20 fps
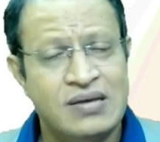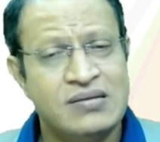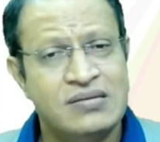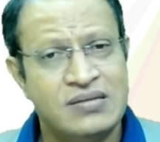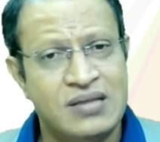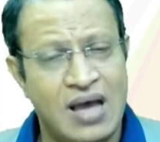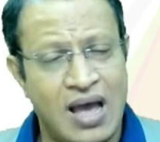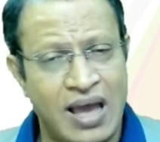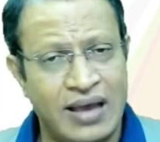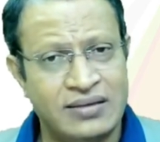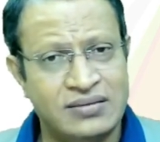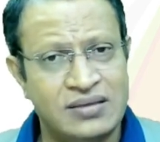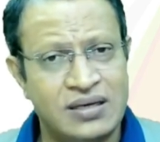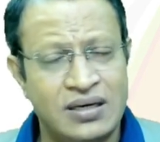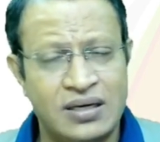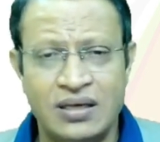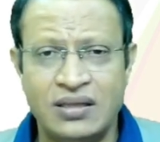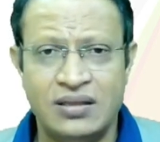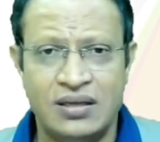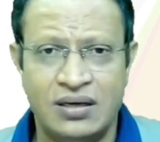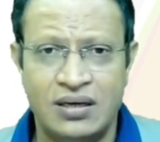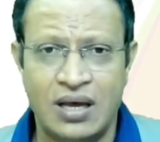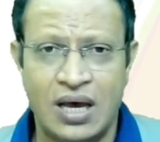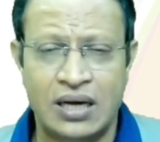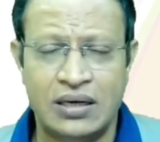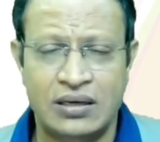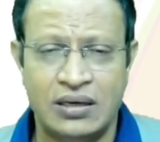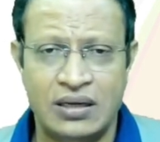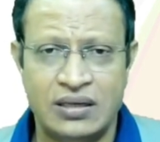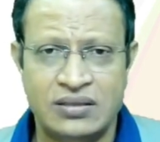the anxiety in the
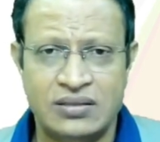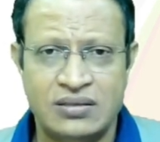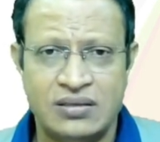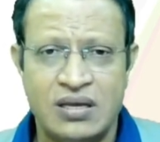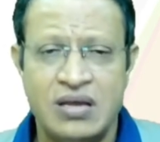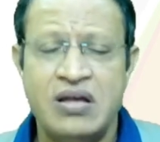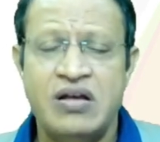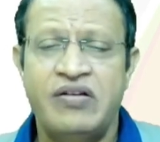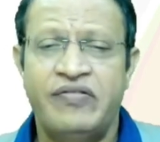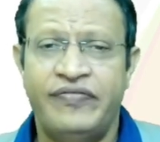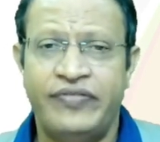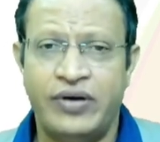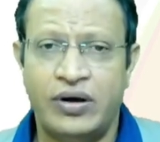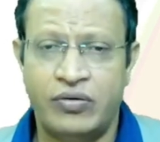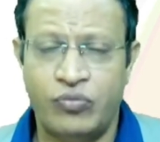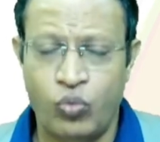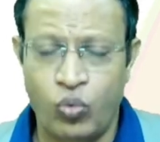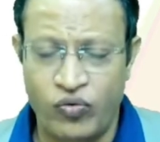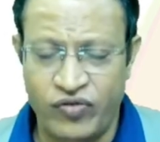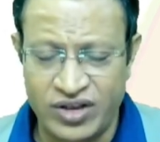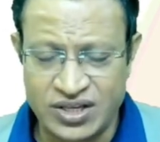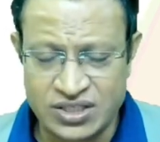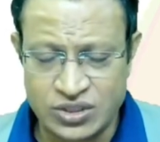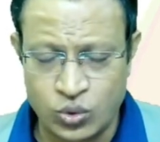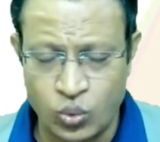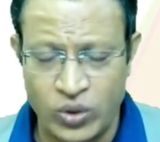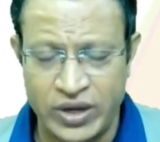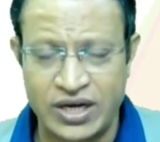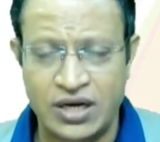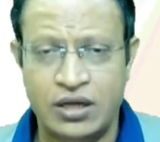darkness, for first
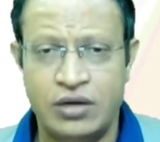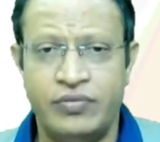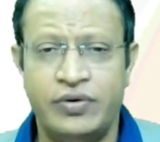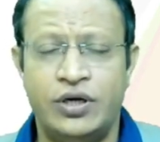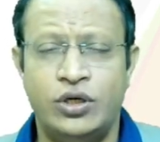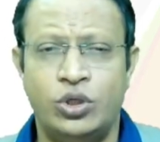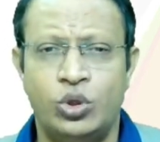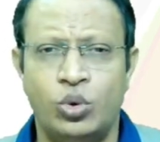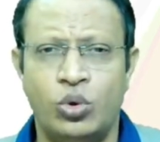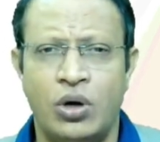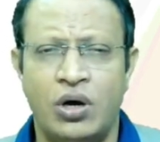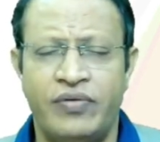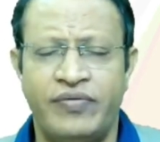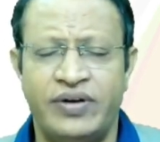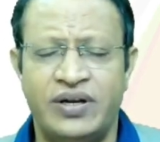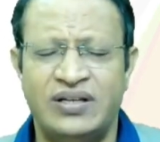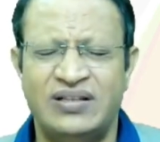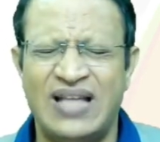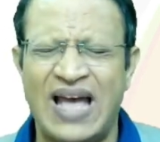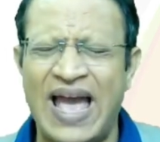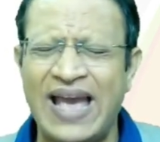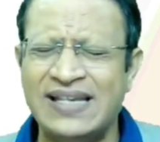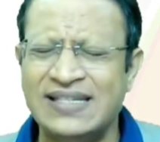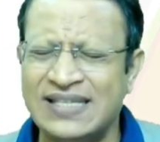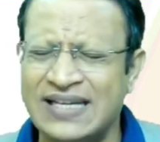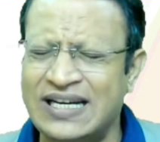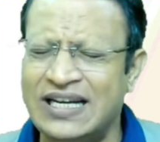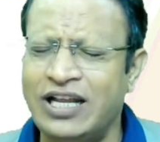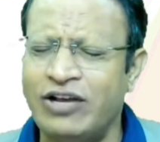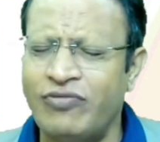1 hour, 2 hour, the
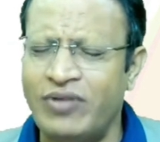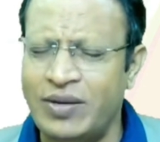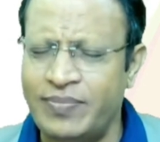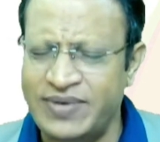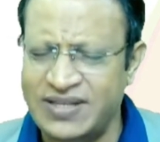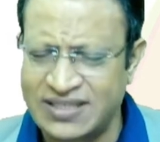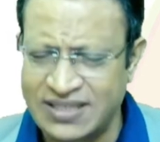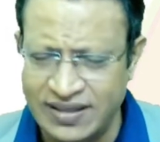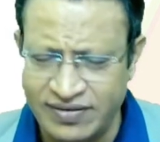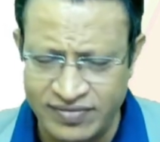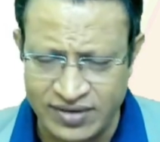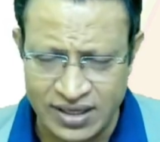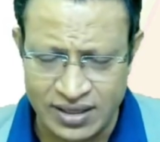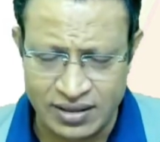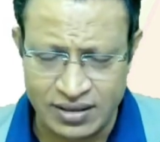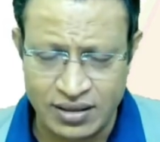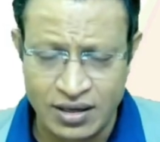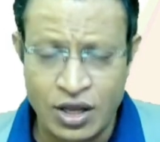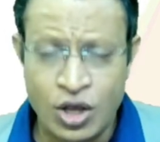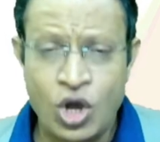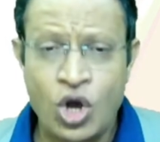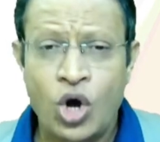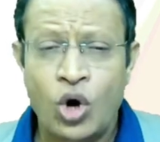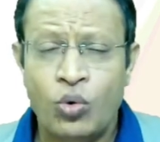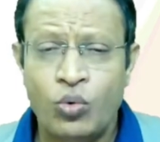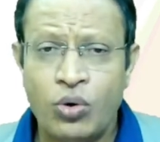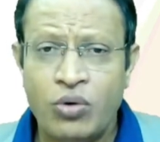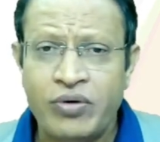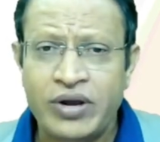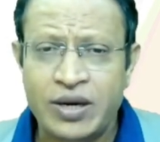anxiety will be severe.
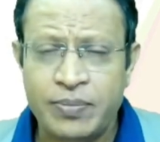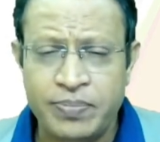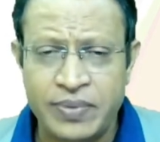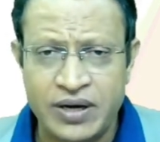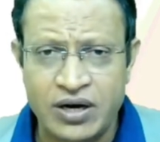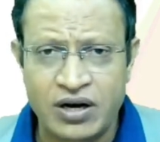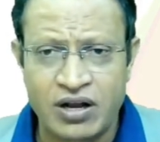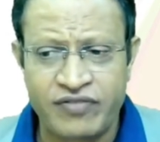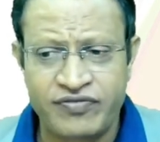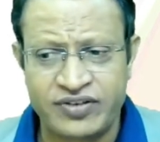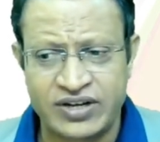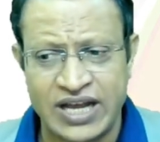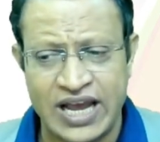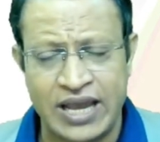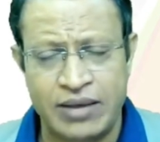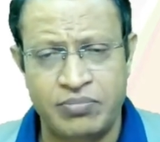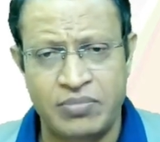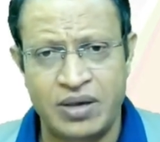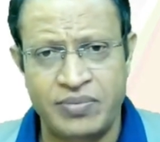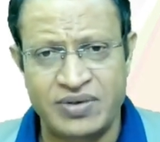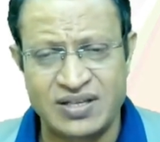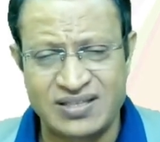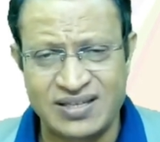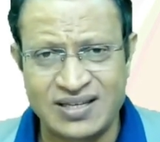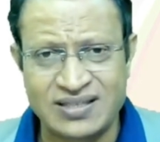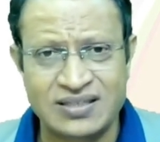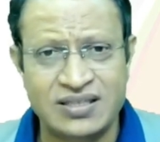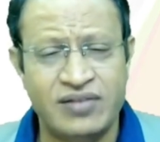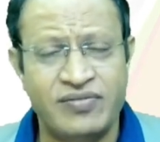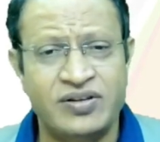Over a period of time, maybe
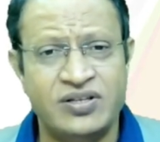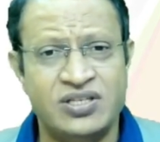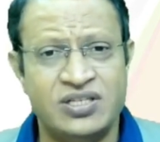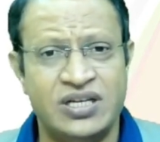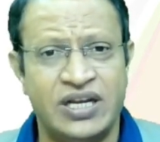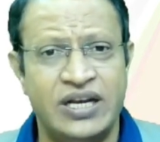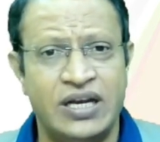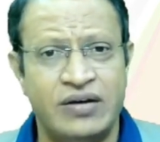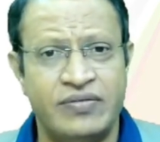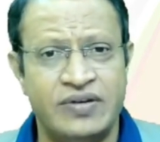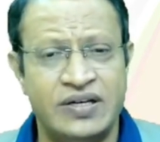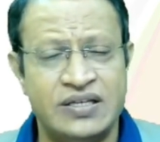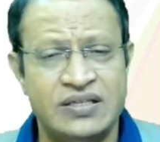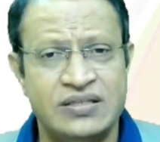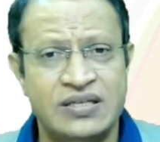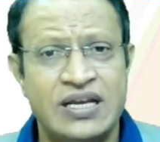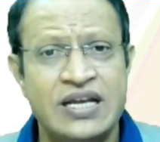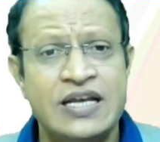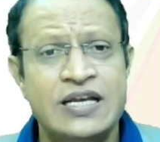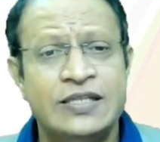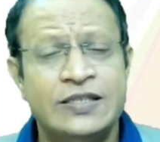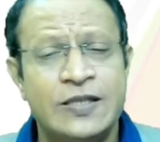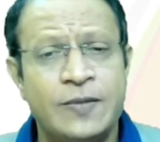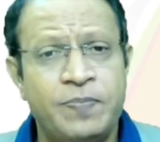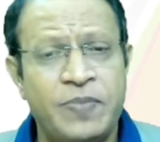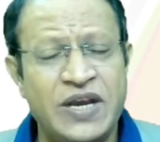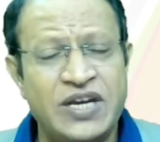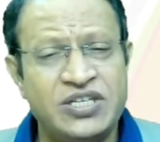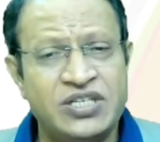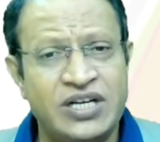6 hours, 10 hours, the
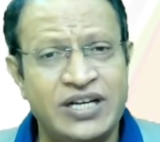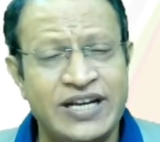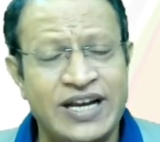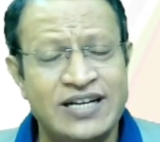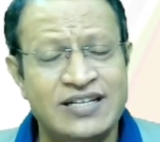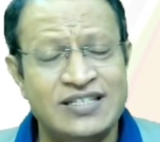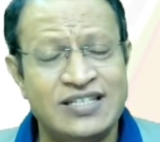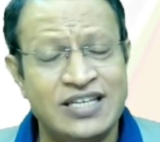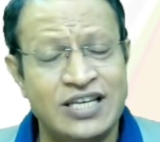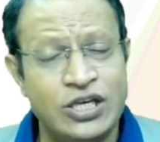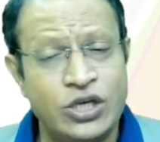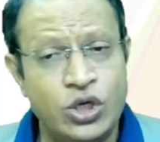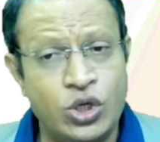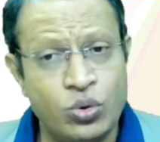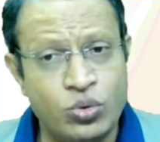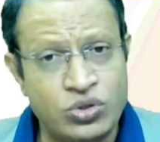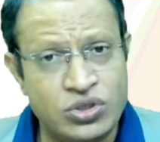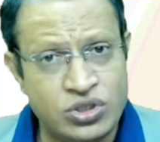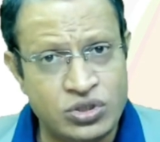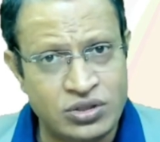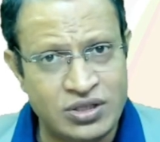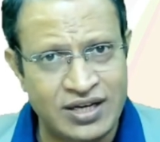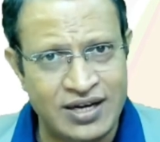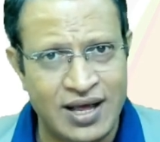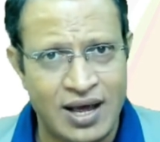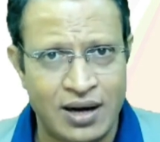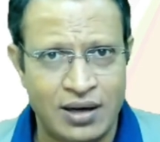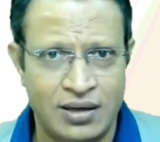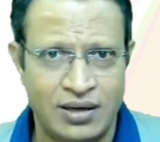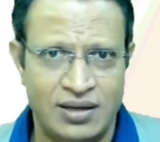patient gets used to the
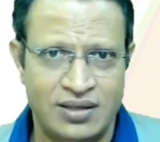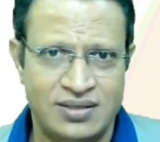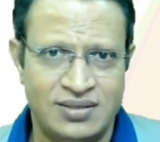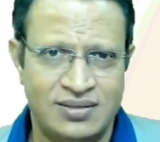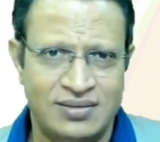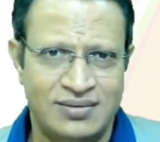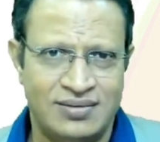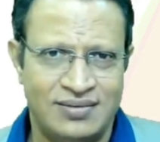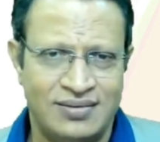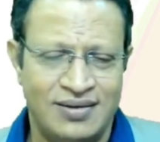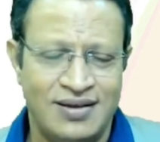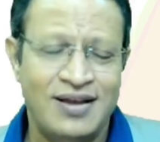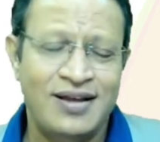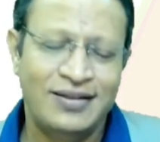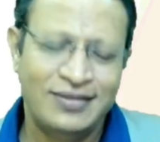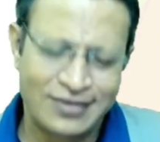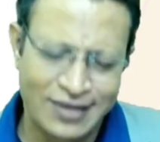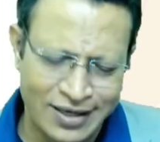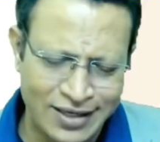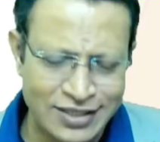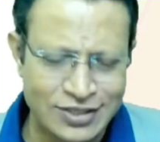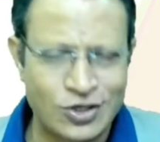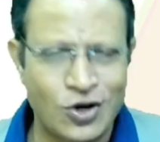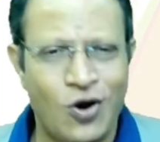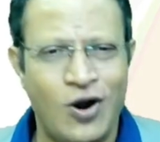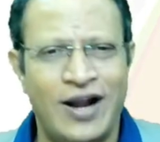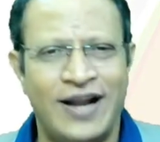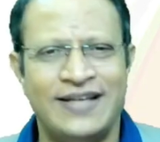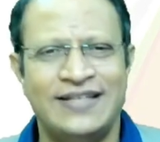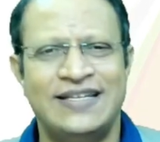darkness. That is
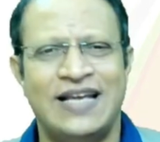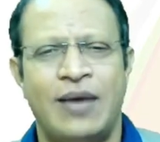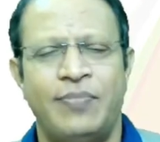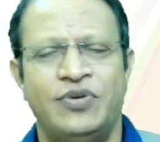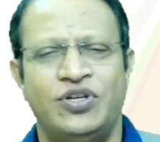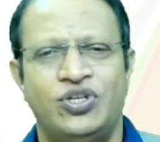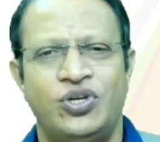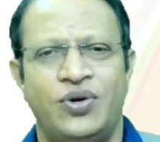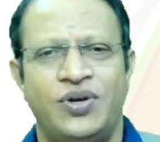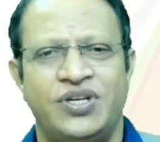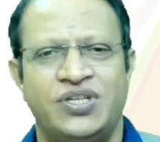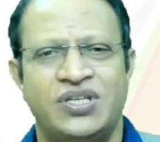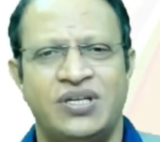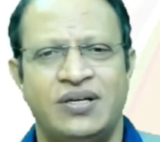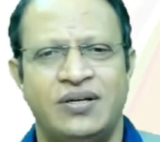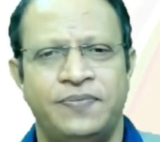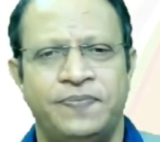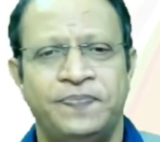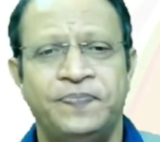called as habituation.